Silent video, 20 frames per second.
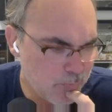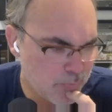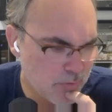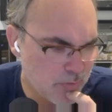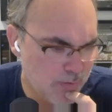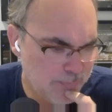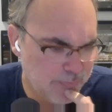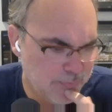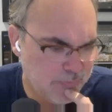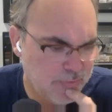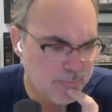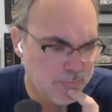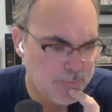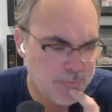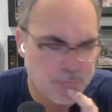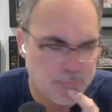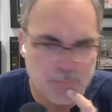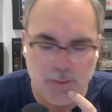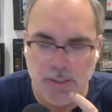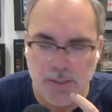Primes two
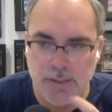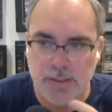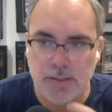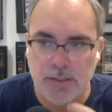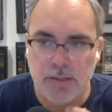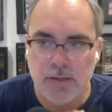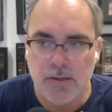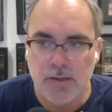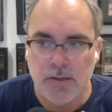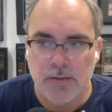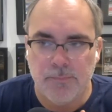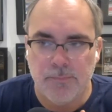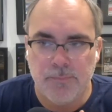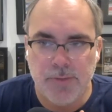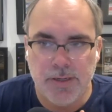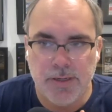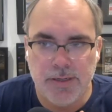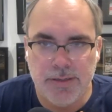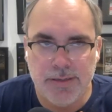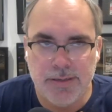and three.
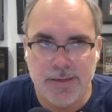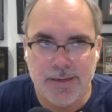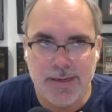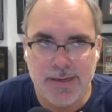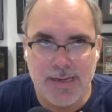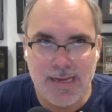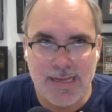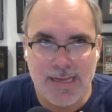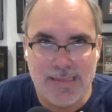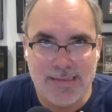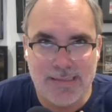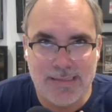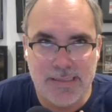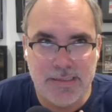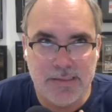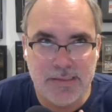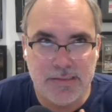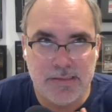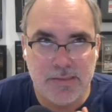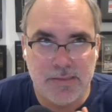But I
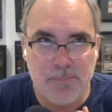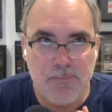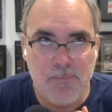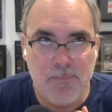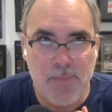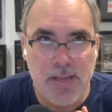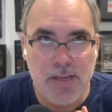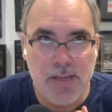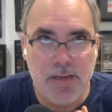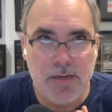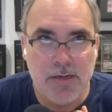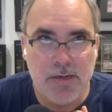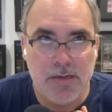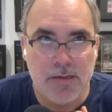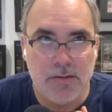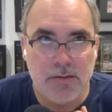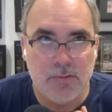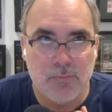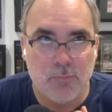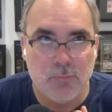think the
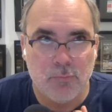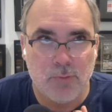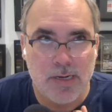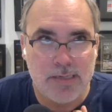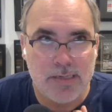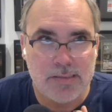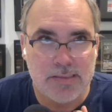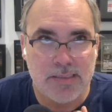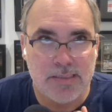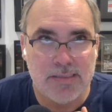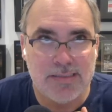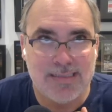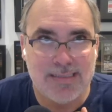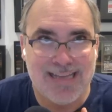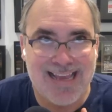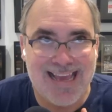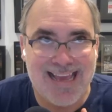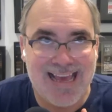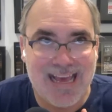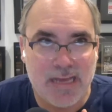main reticence
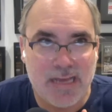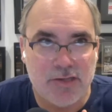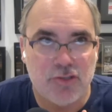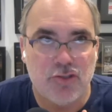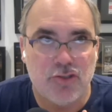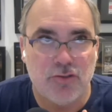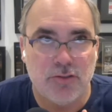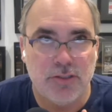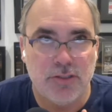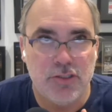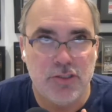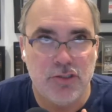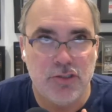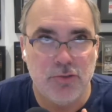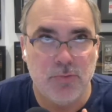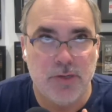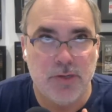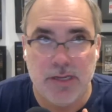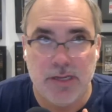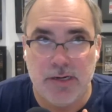to actually
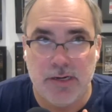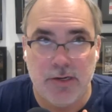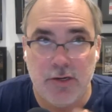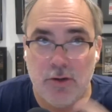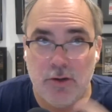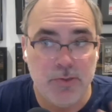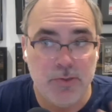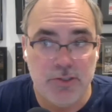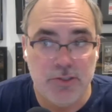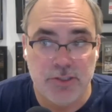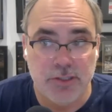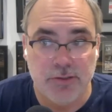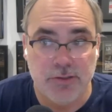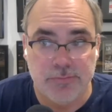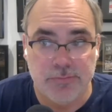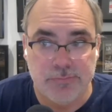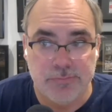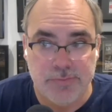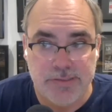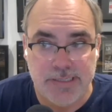doing it, no
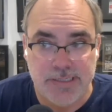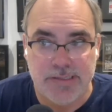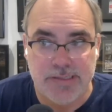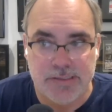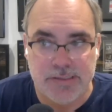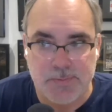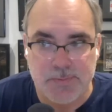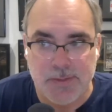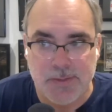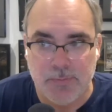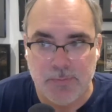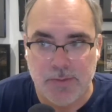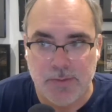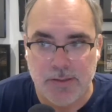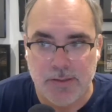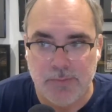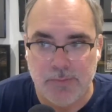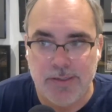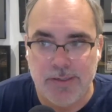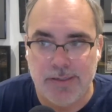engineer did this, by the
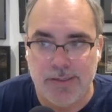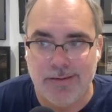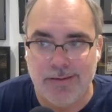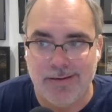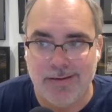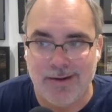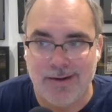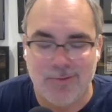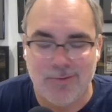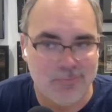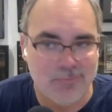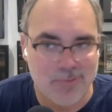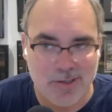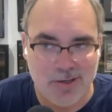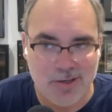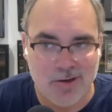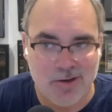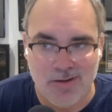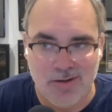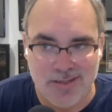way. Like, we didn't, I don't
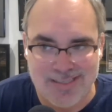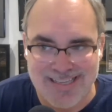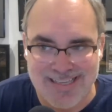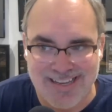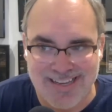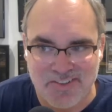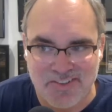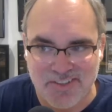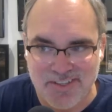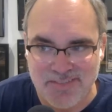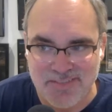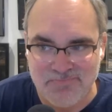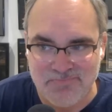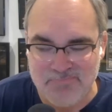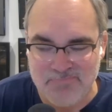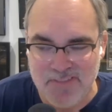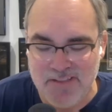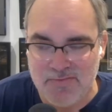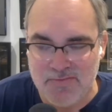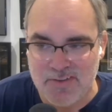recall us actually
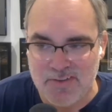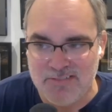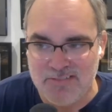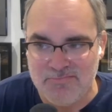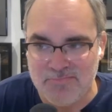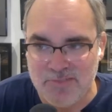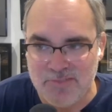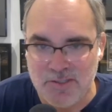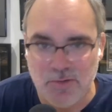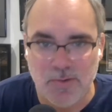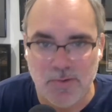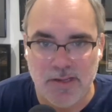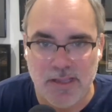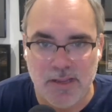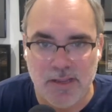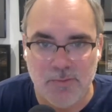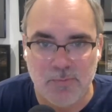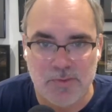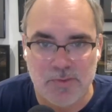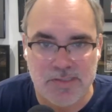even
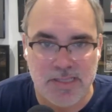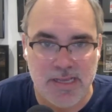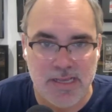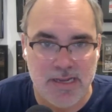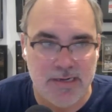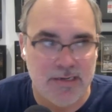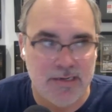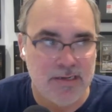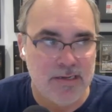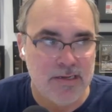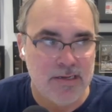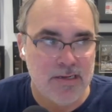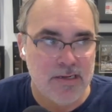doing it, was that